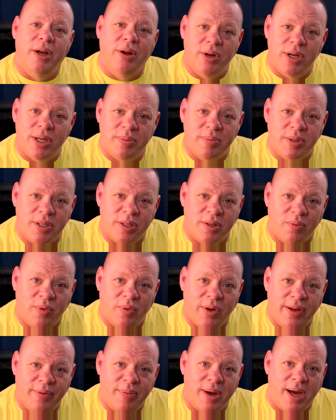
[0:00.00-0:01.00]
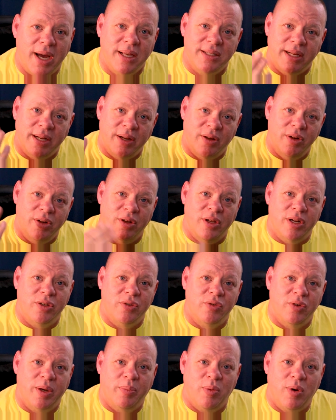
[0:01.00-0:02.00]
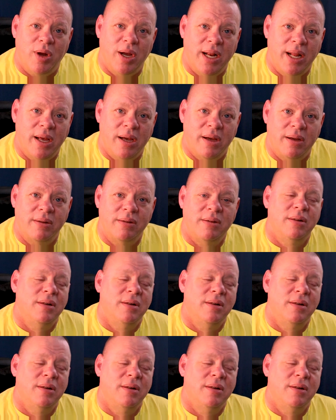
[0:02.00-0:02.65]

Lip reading: Merry Christmas to Reef Box. I know you're on a trip right